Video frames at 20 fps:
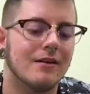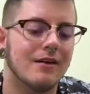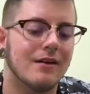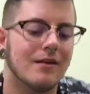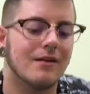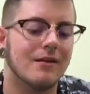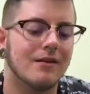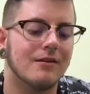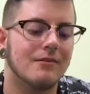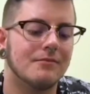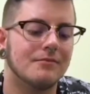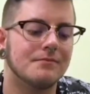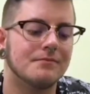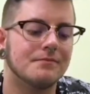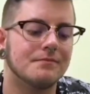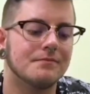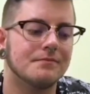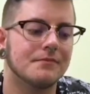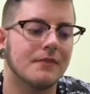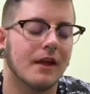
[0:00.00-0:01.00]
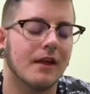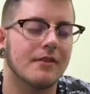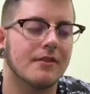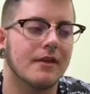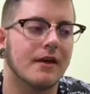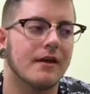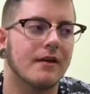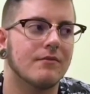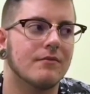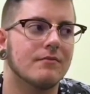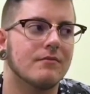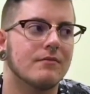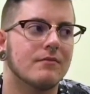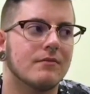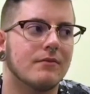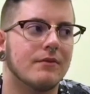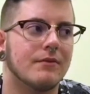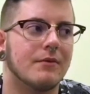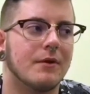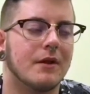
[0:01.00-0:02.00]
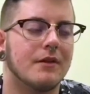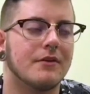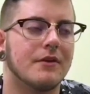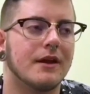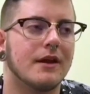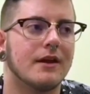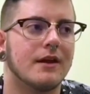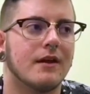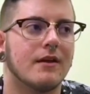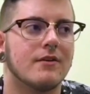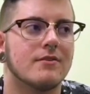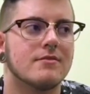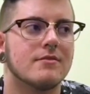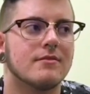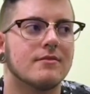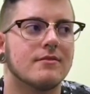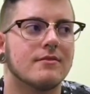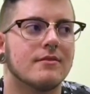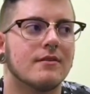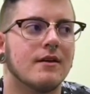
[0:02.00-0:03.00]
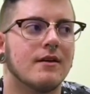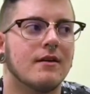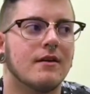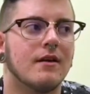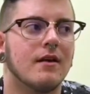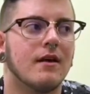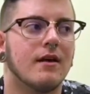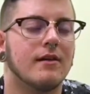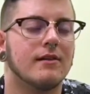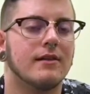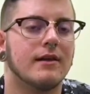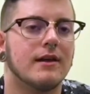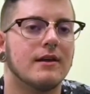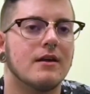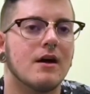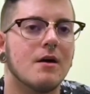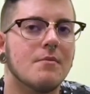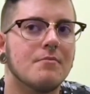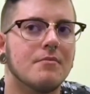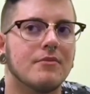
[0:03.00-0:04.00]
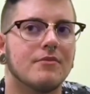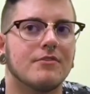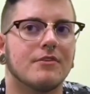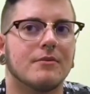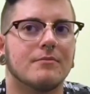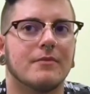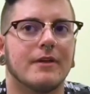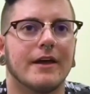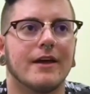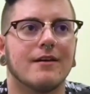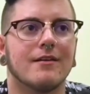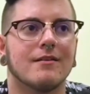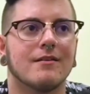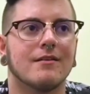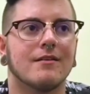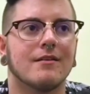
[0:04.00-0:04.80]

Um, and then while they're eating, and just clean up from like